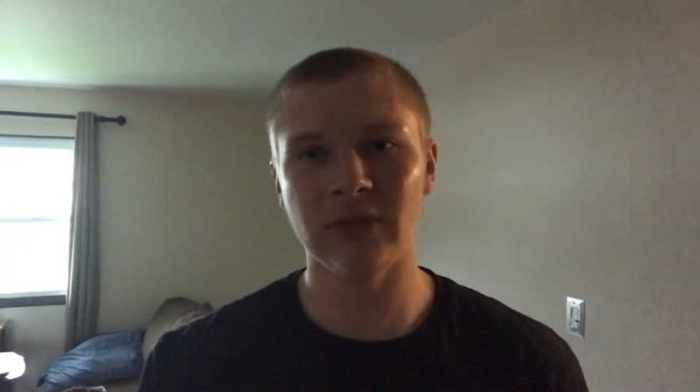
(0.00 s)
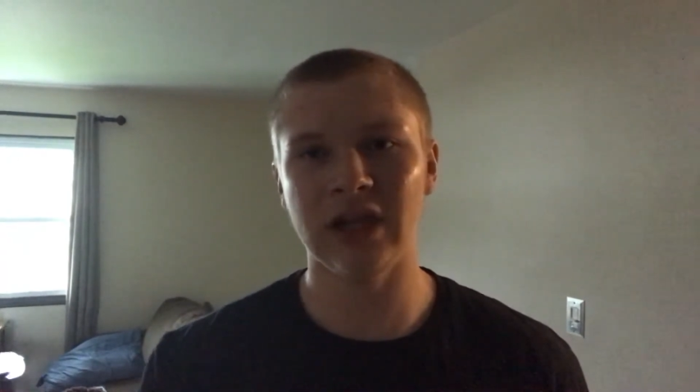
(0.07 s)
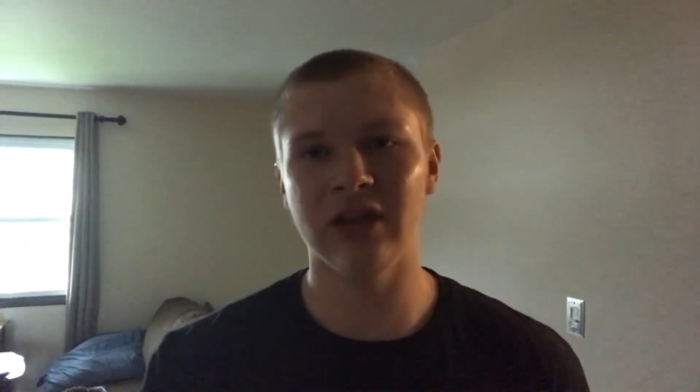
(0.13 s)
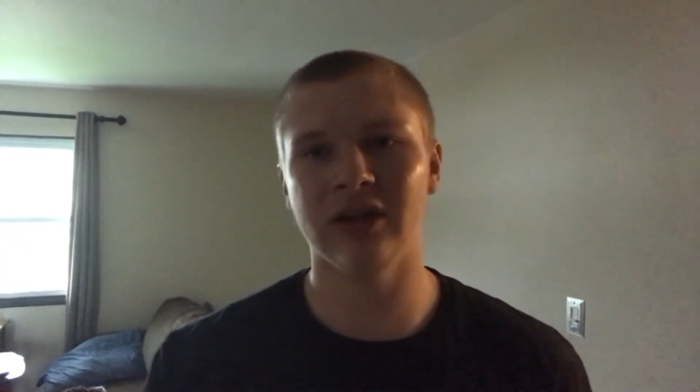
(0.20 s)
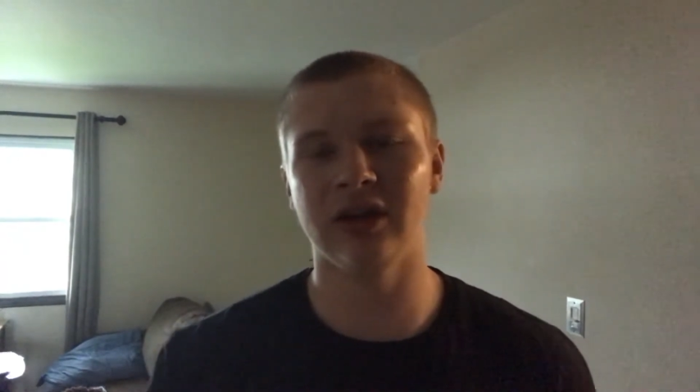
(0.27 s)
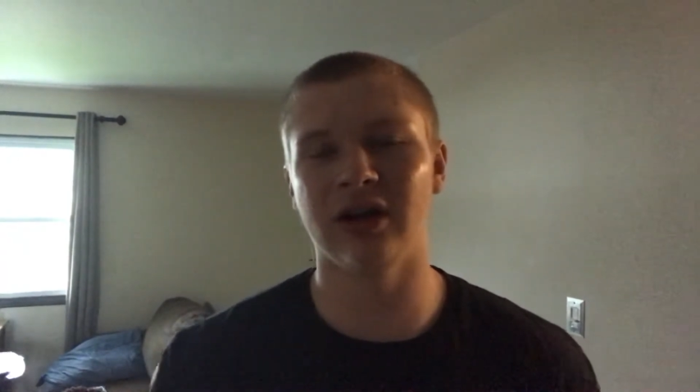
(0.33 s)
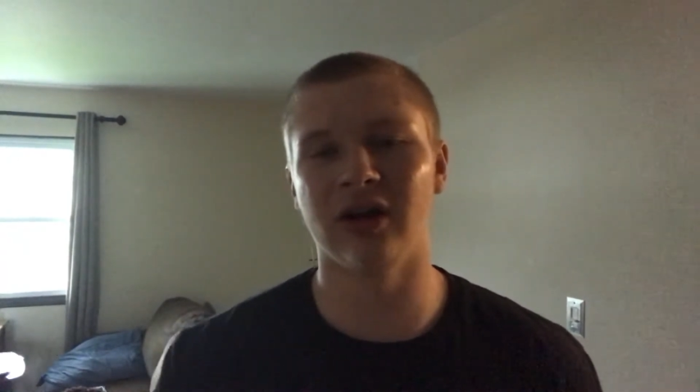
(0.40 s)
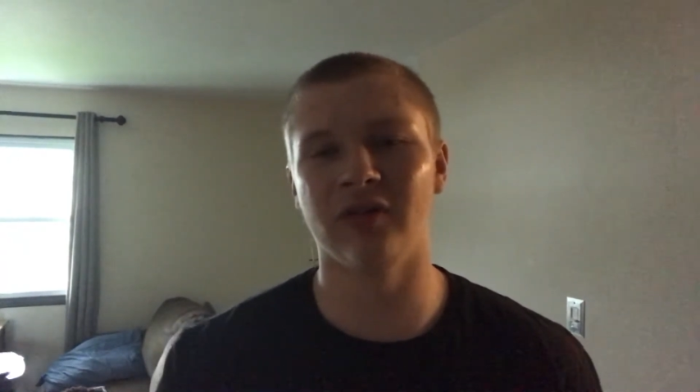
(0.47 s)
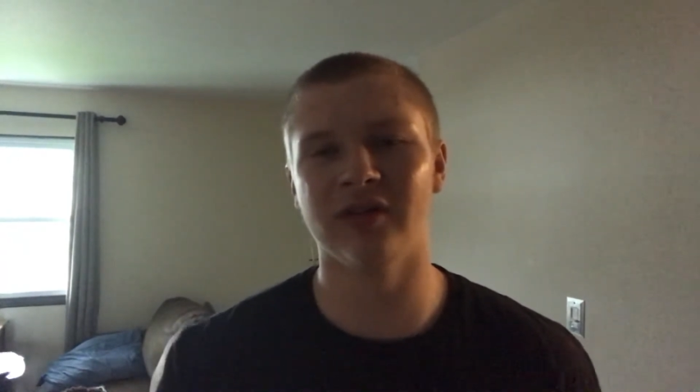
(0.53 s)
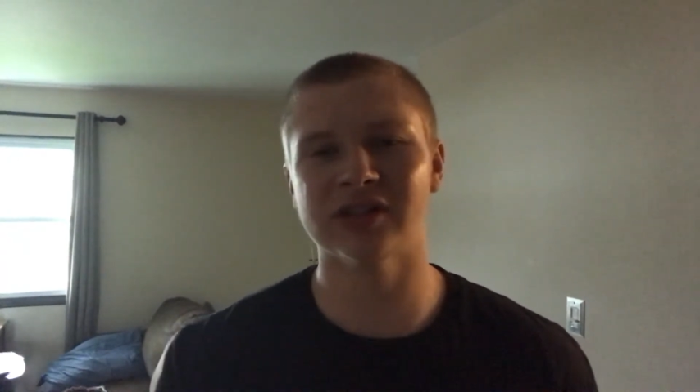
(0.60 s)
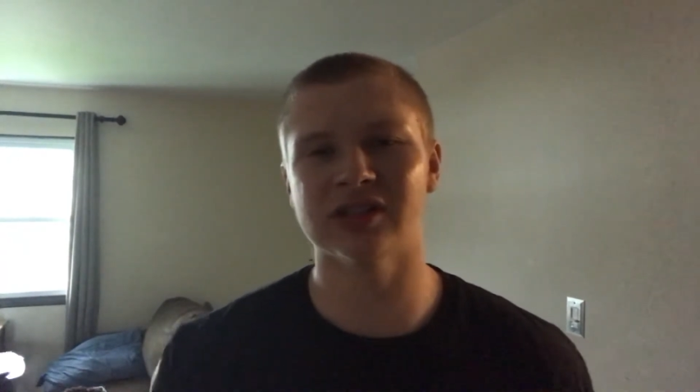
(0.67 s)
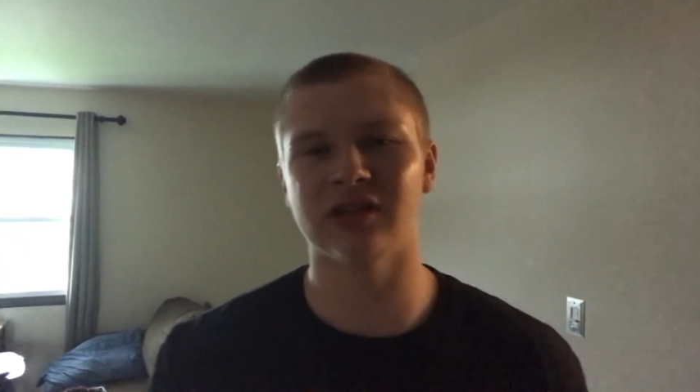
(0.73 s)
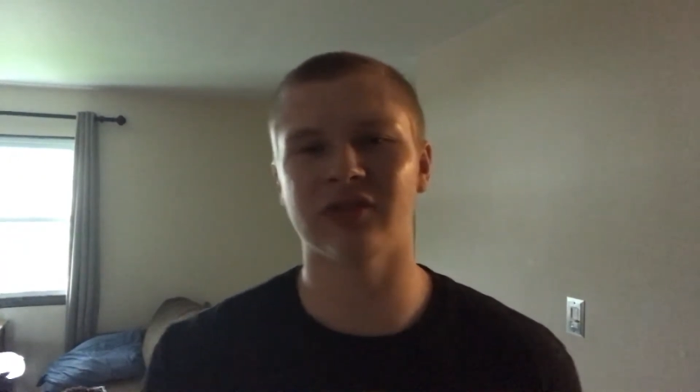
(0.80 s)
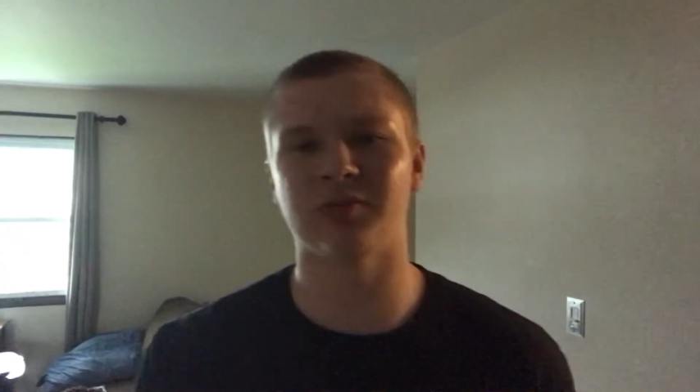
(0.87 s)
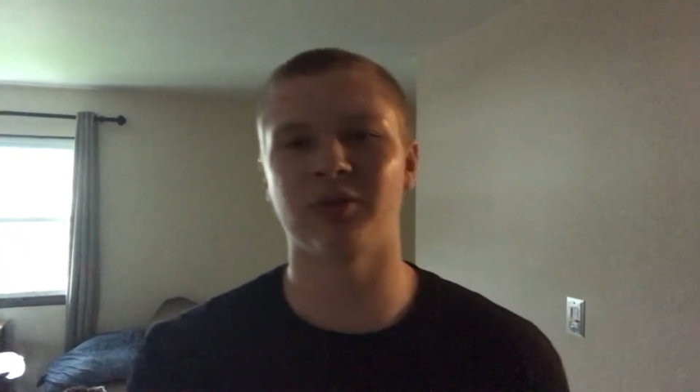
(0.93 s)
This
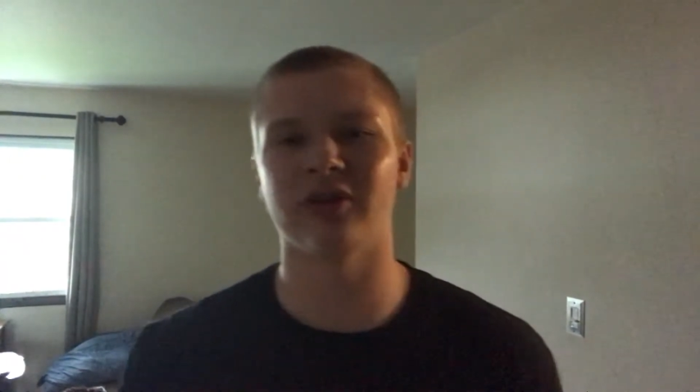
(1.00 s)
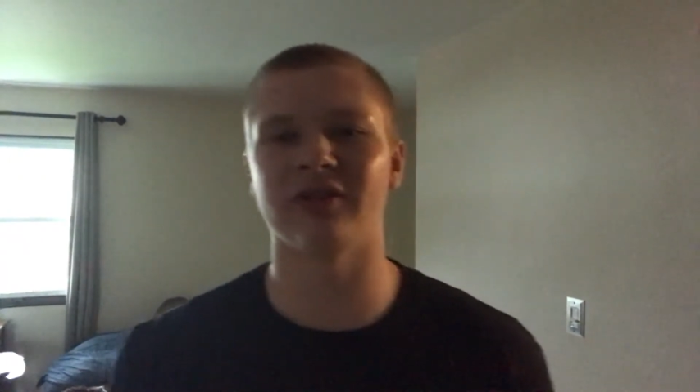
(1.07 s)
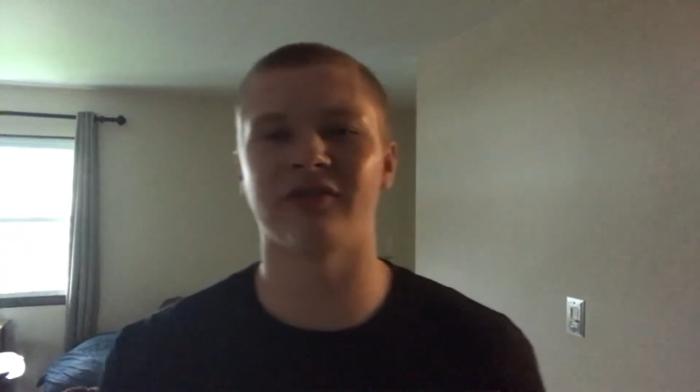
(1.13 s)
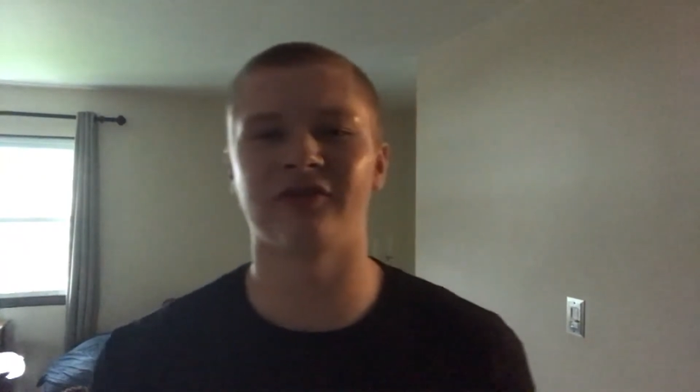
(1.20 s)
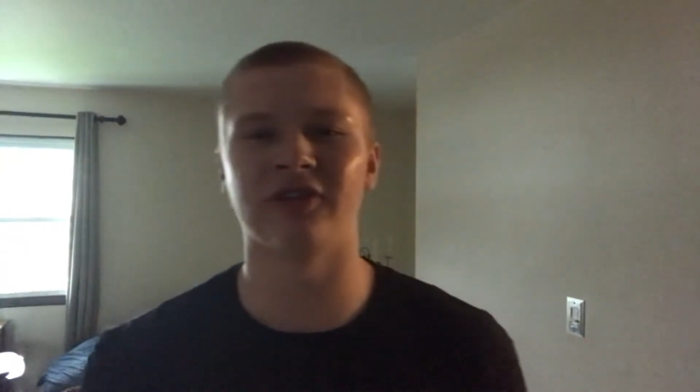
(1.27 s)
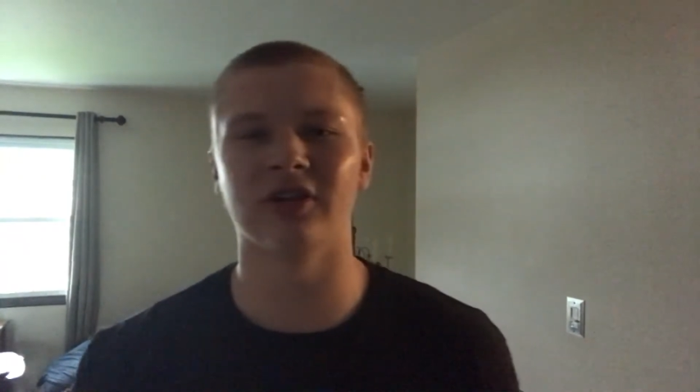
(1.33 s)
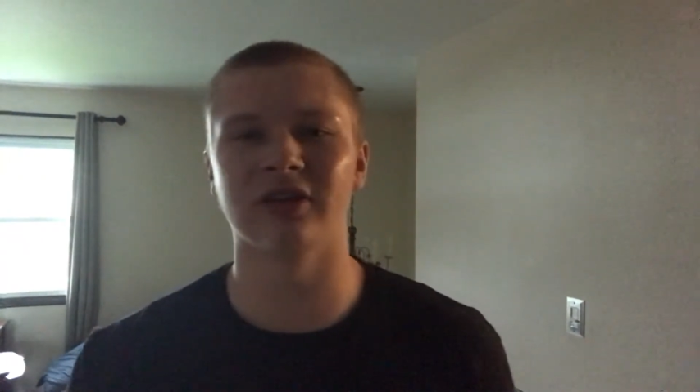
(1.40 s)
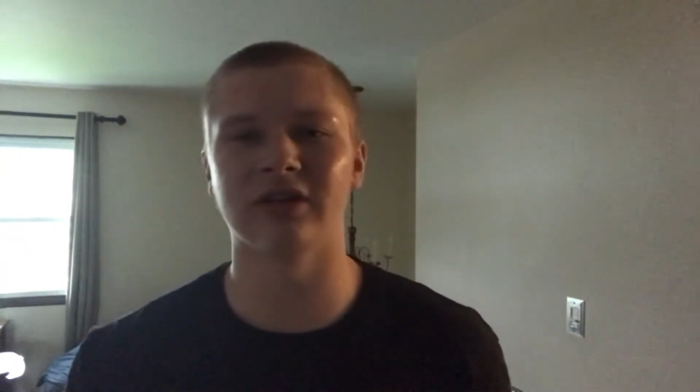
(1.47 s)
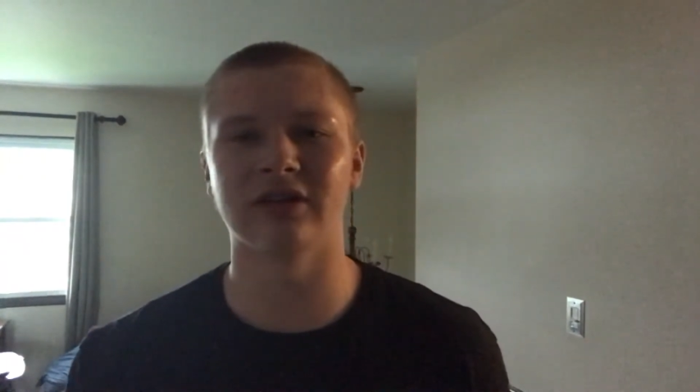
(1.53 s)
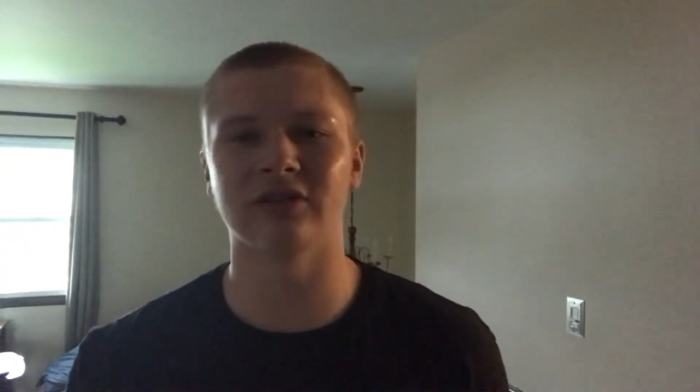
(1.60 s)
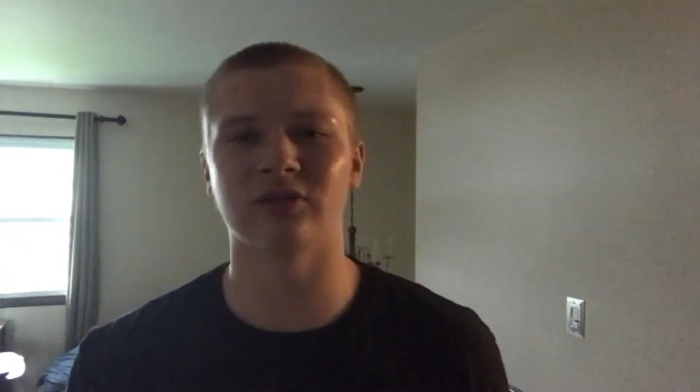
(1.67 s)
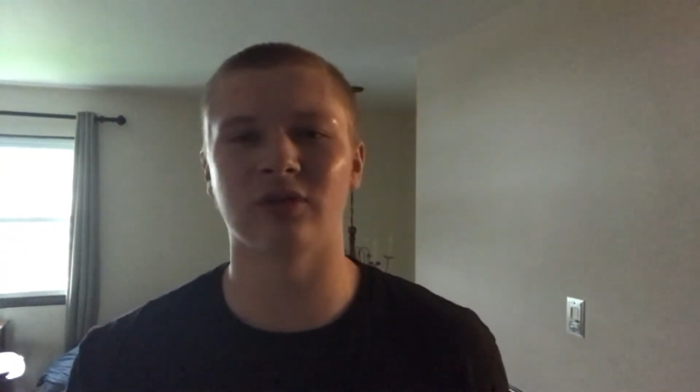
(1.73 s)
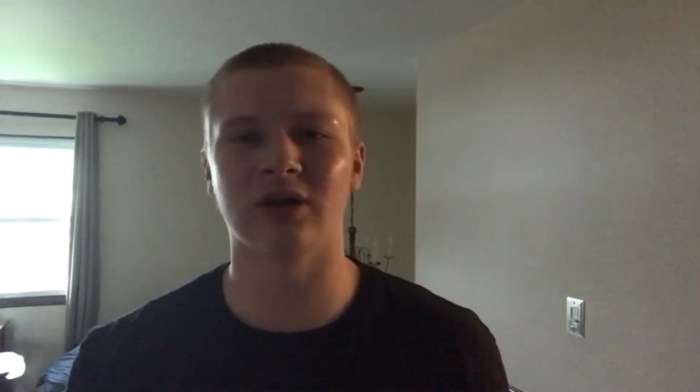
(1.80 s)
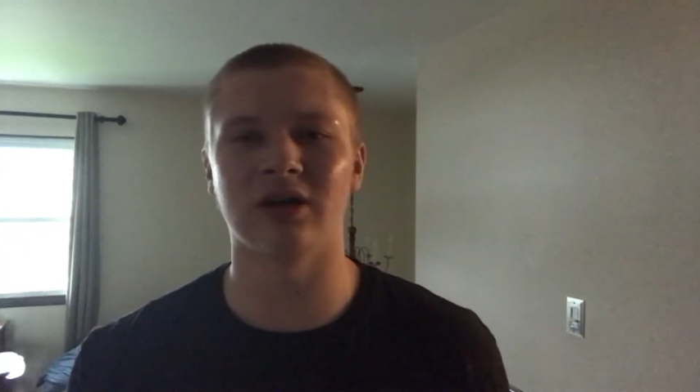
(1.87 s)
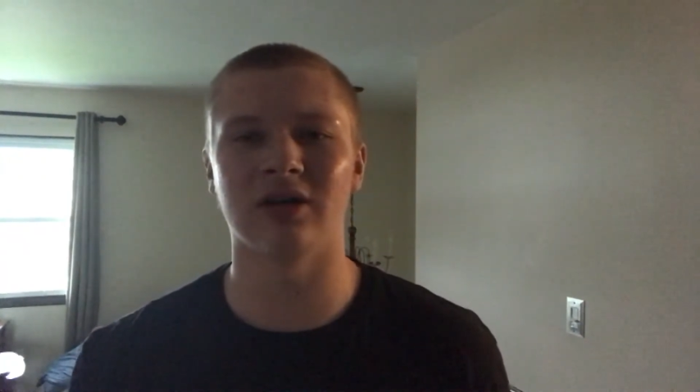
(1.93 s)
stuff's pretty filling as
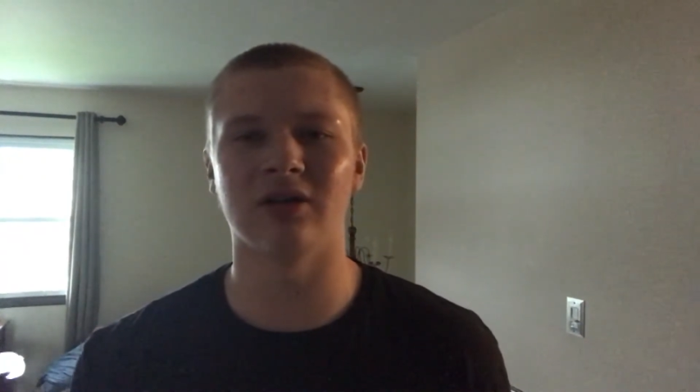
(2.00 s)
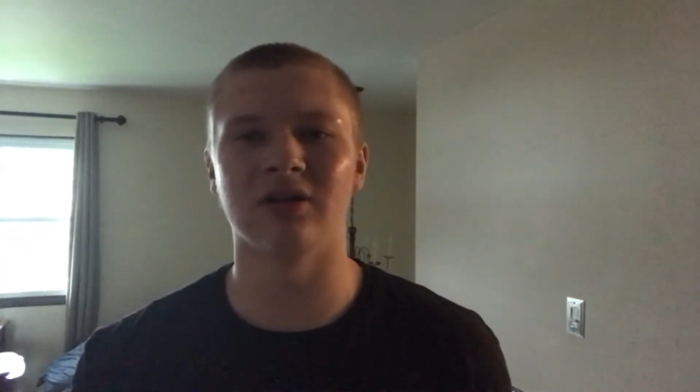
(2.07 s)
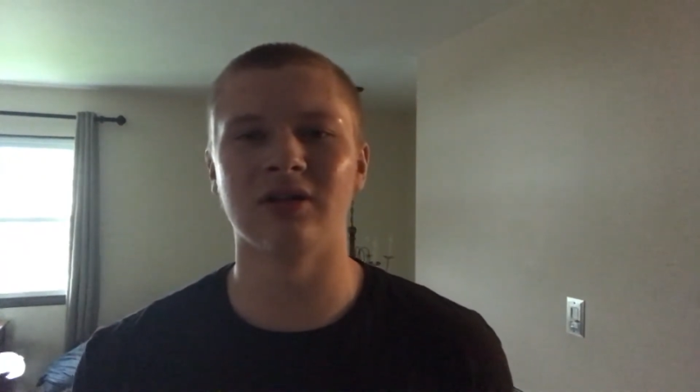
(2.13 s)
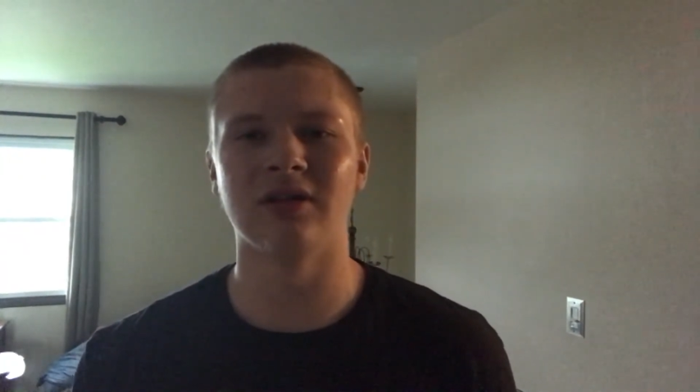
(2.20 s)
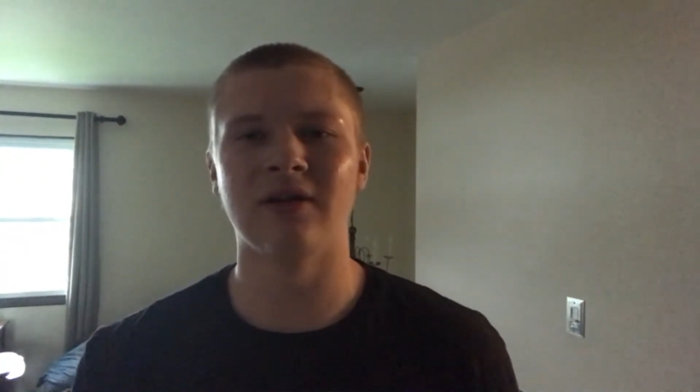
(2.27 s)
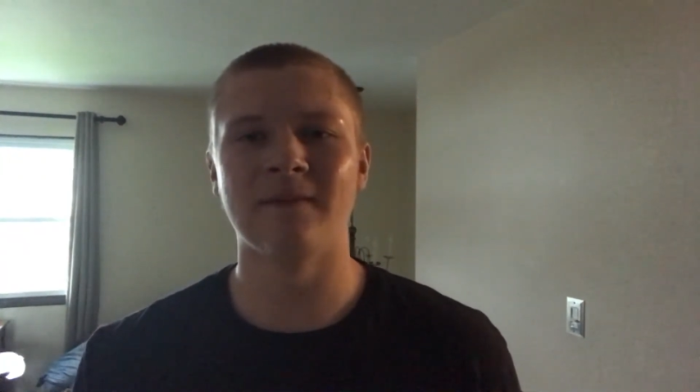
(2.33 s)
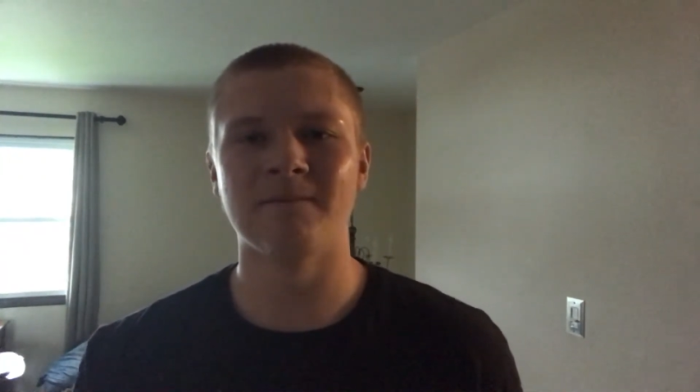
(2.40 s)
well.